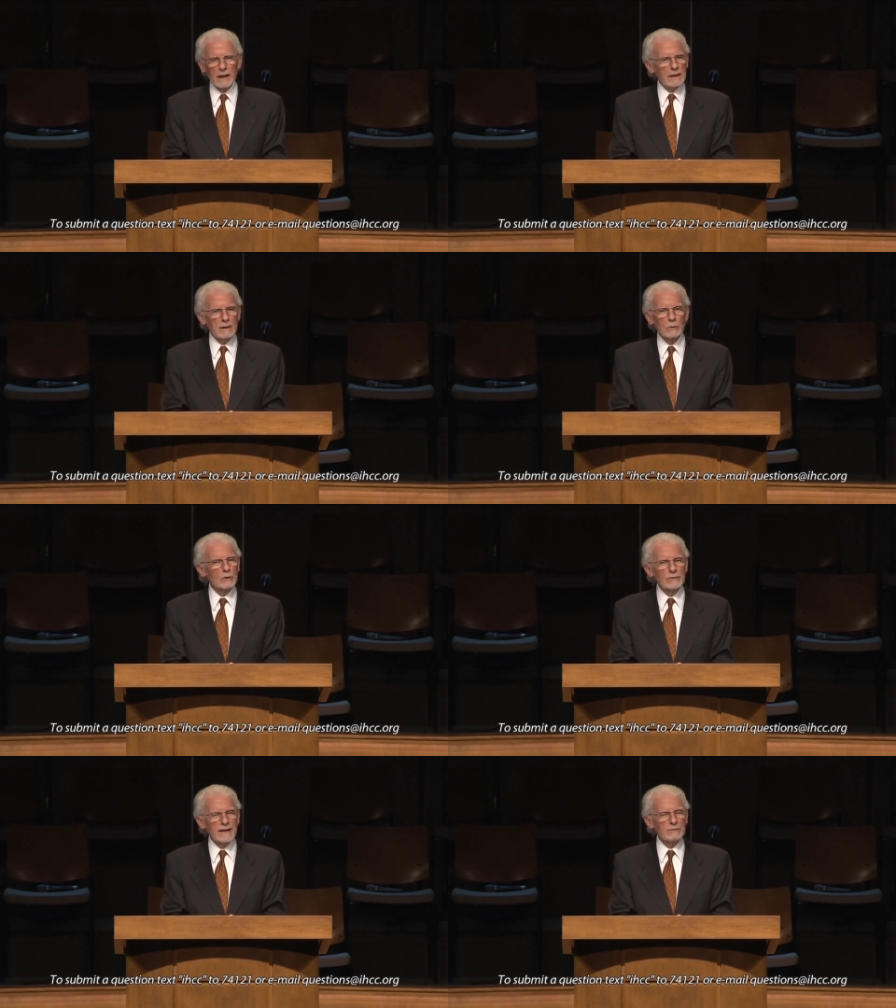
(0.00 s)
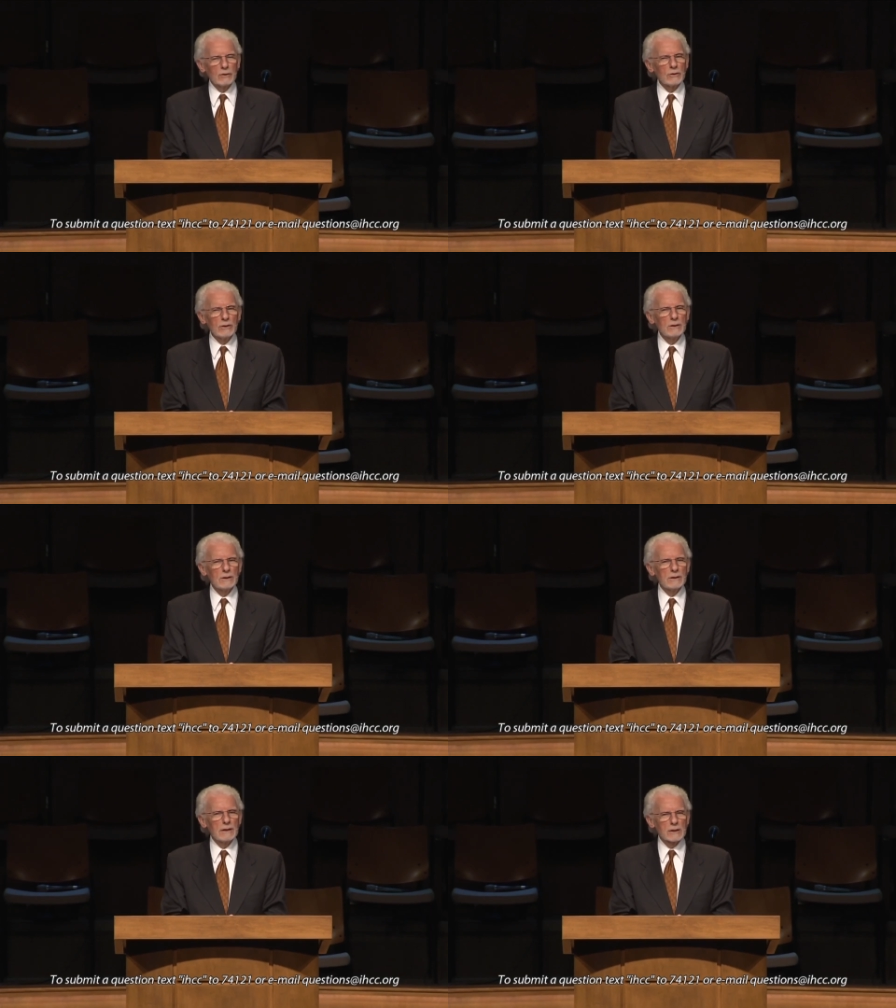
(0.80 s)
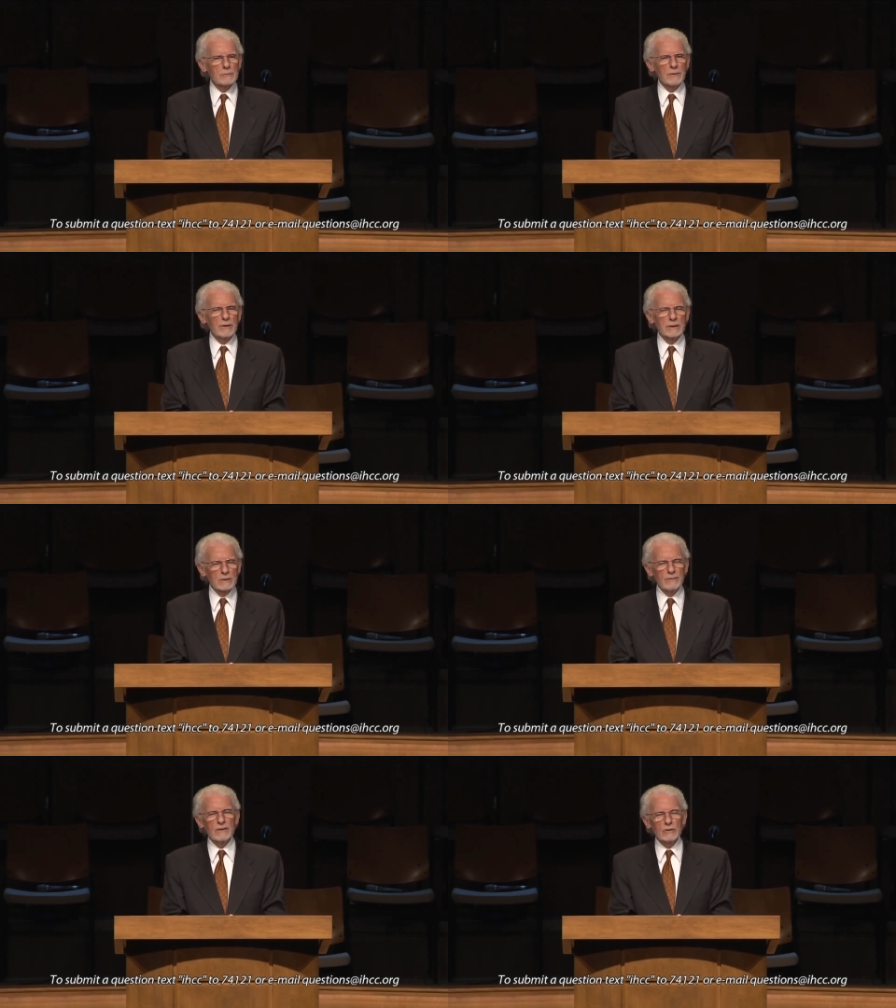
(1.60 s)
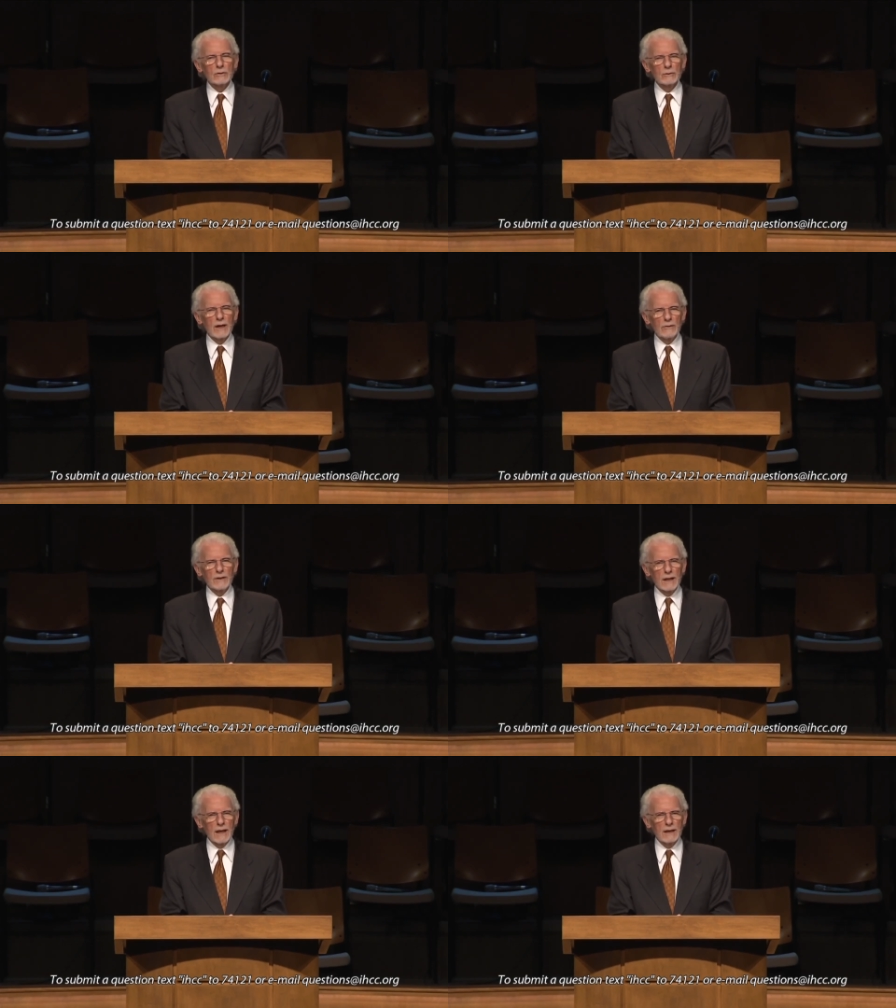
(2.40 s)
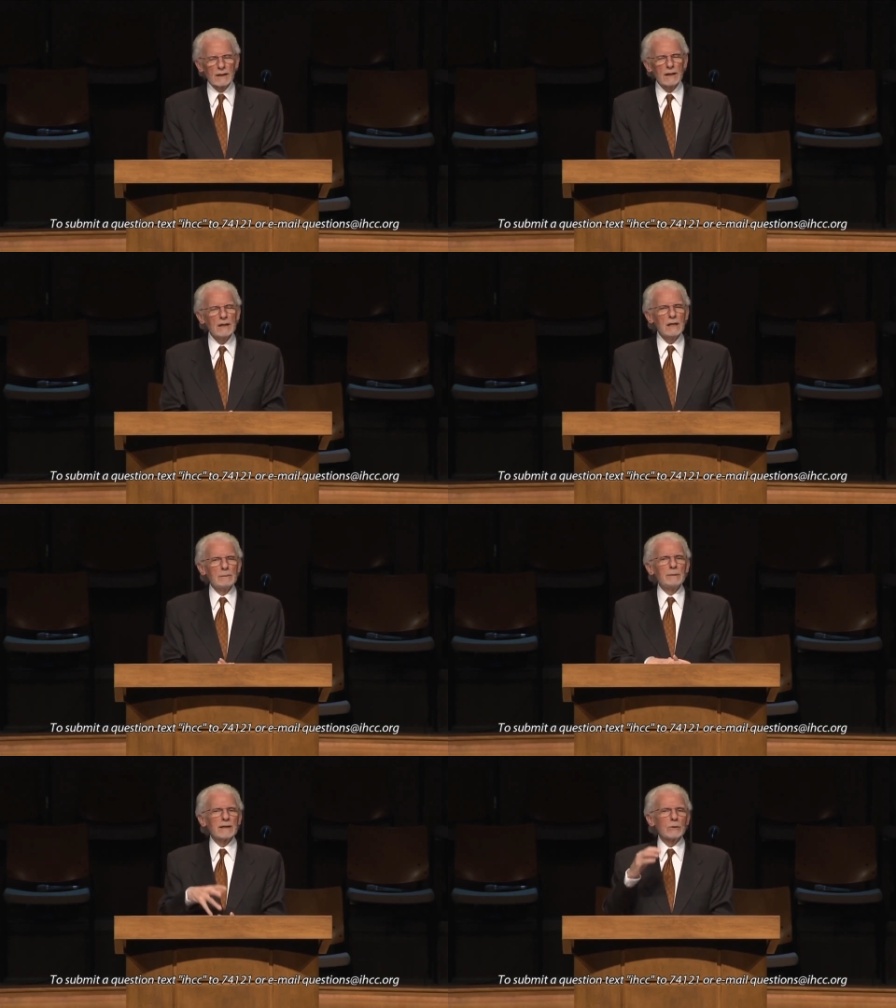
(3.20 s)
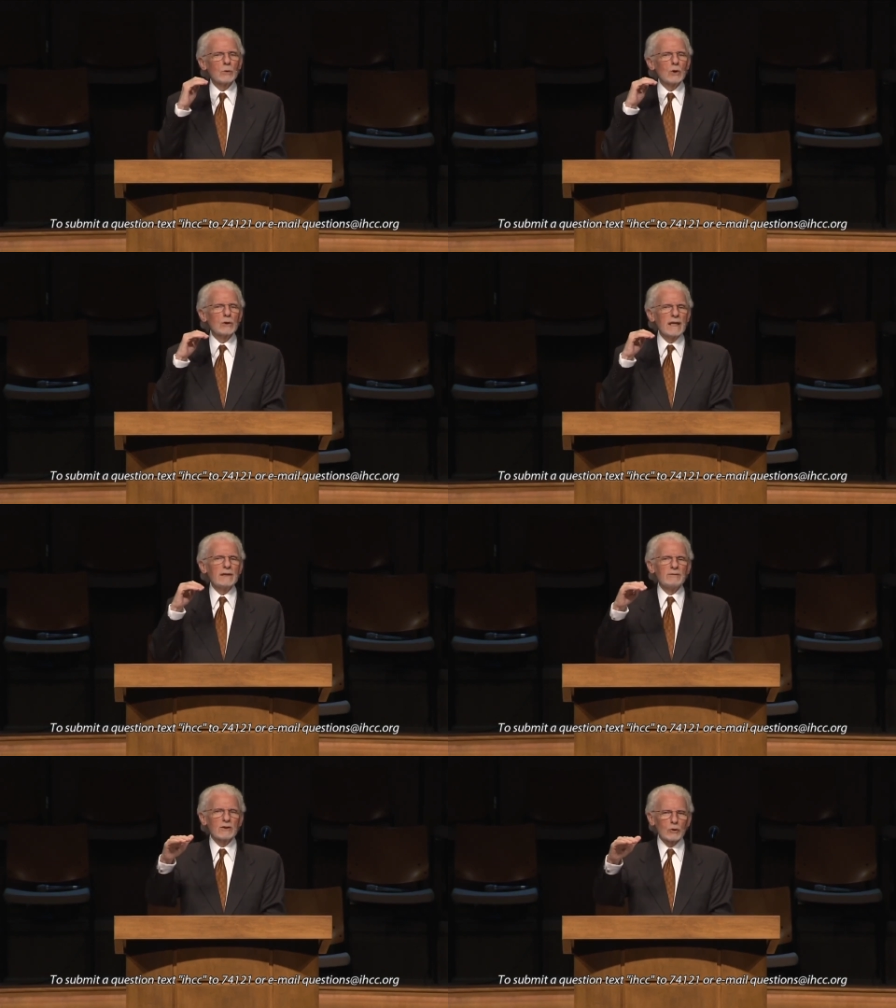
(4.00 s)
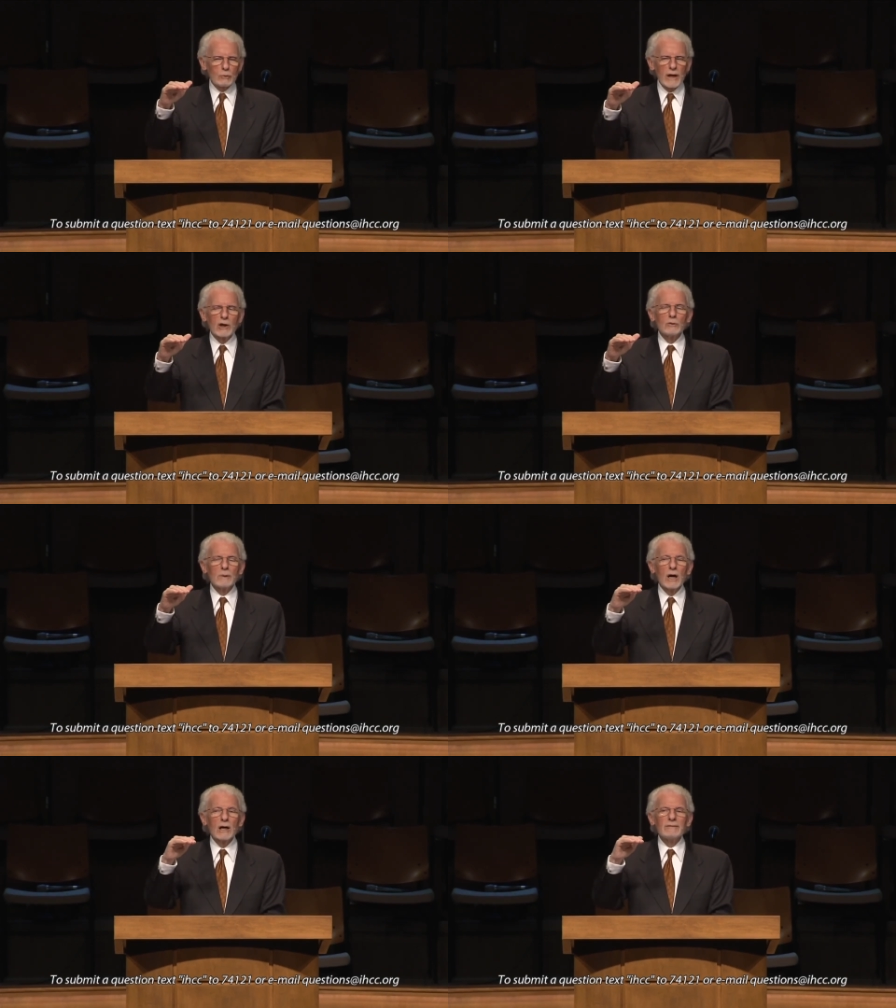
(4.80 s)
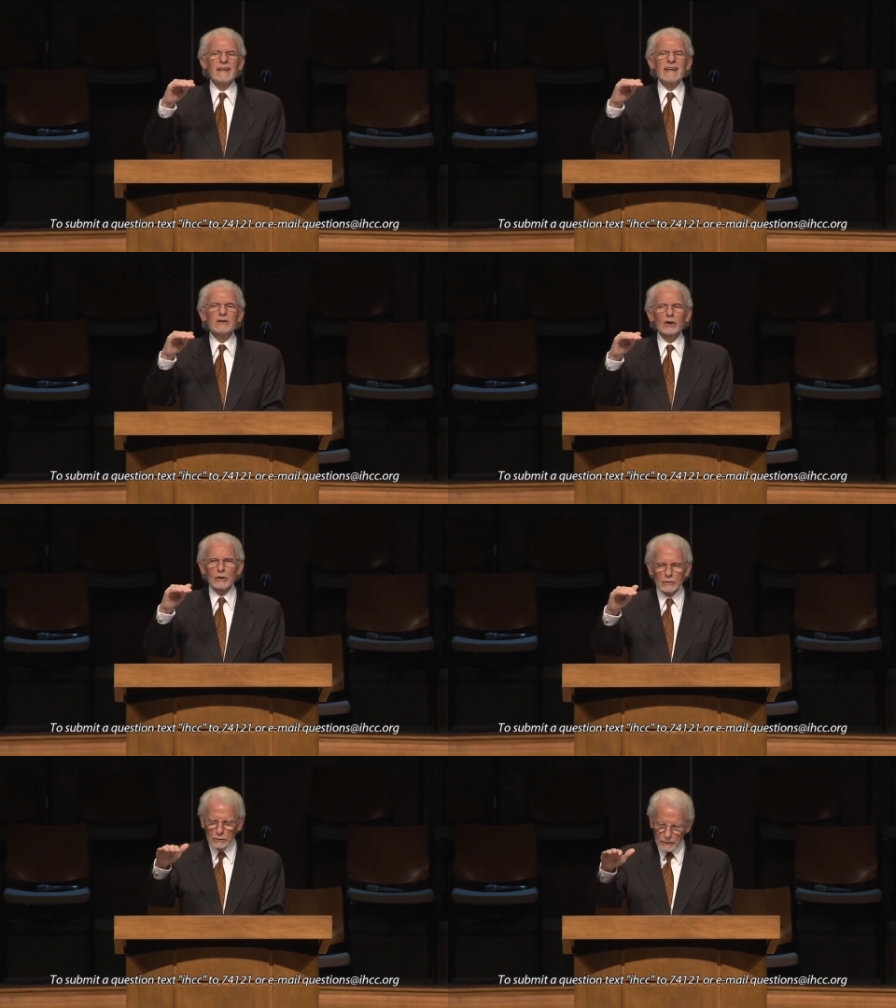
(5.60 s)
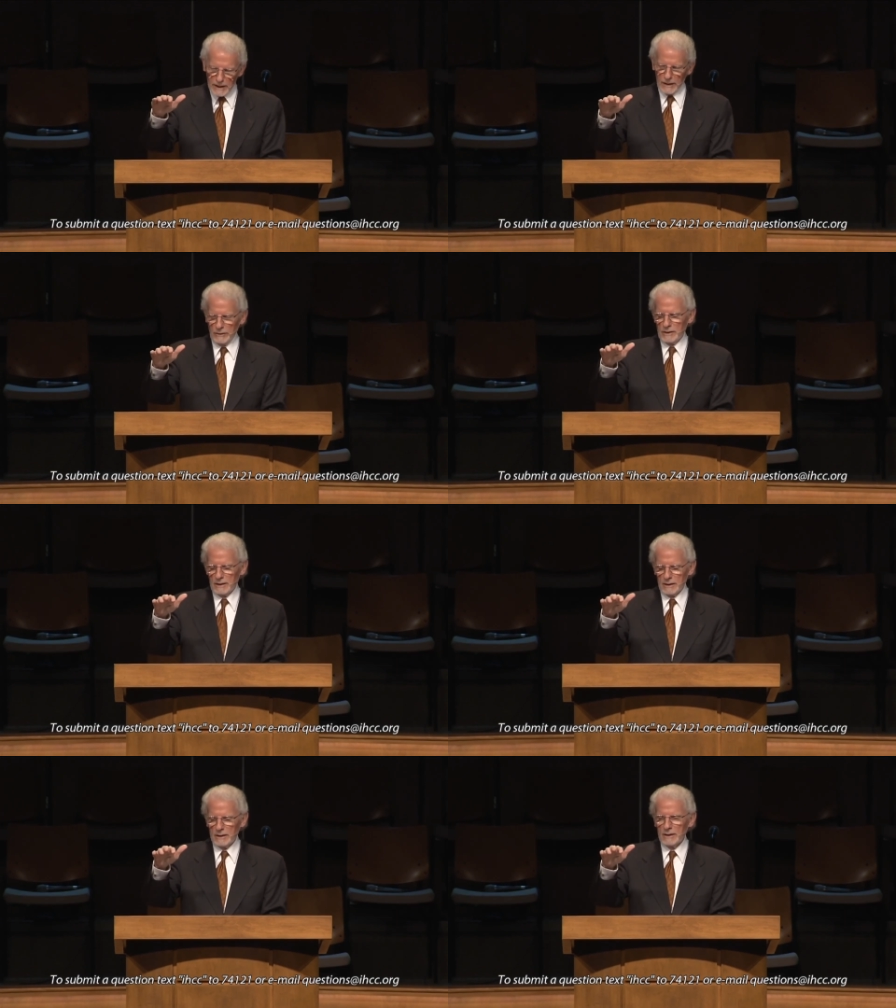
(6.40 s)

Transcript: and it will never experience physical death again, but it will live in the realm of eternal death,